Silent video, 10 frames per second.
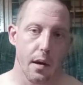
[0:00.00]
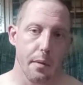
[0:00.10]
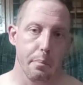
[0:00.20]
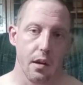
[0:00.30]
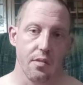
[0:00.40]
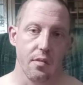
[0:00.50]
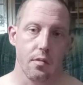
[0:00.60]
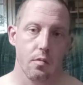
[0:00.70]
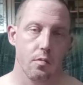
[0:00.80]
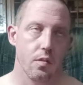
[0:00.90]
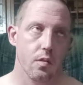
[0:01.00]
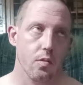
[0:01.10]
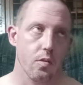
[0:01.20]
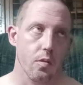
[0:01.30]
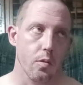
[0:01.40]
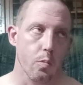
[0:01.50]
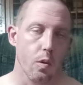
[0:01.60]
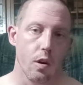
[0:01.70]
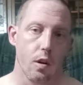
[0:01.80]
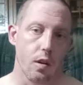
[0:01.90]
have patience to
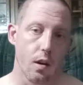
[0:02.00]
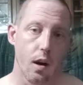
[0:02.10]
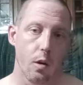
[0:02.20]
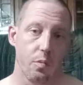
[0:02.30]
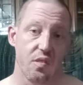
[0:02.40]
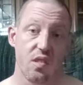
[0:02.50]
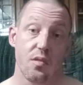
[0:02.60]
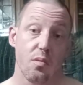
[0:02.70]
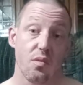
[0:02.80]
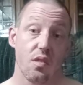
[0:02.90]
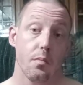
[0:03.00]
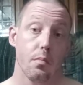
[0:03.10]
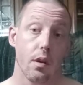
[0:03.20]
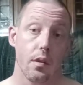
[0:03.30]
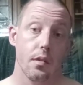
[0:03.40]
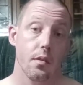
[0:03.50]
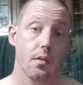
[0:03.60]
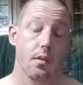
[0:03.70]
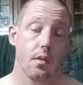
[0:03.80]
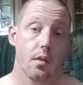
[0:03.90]
where God will send you somebody.
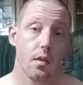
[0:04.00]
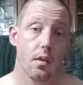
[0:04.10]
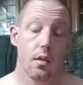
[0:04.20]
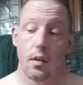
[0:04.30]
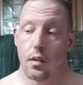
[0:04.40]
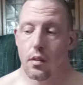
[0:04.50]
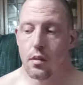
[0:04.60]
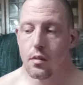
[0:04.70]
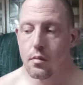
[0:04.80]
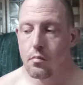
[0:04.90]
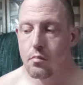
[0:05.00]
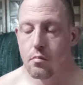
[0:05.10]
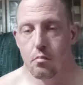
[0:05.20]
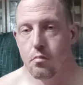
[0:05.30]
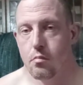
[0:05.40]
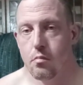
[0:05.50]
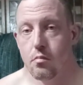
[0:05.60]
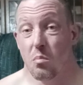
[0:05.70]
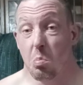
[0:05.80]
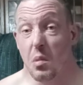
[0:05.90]
And
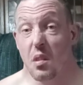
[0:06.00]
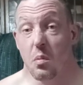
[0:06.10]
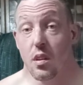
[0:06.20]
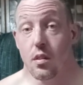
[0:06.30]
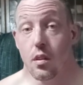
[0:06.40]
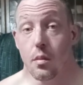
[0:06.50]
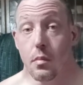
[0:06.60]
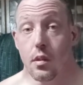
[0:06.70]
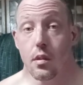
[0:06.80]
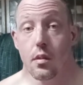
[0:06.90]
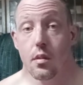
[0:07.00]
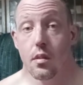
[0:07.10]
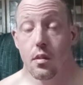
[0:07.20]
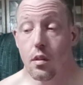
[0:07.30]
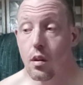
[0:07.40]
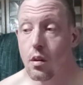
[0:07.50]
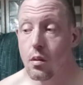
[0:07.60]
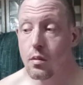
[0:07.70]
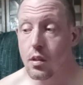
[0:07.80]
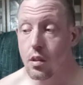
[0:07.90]
that's what he done to me. You
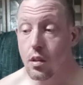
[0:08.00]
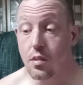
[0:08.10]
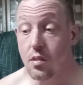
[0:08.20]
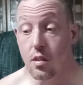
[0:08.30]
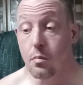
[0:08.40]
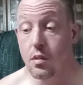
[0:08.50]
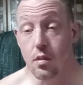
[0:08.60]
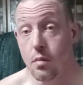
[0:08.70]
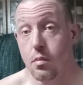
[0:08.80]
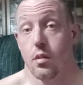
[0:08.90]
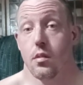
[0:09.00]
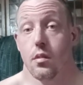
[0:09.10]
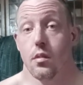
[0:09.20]
know, he sent me somebody.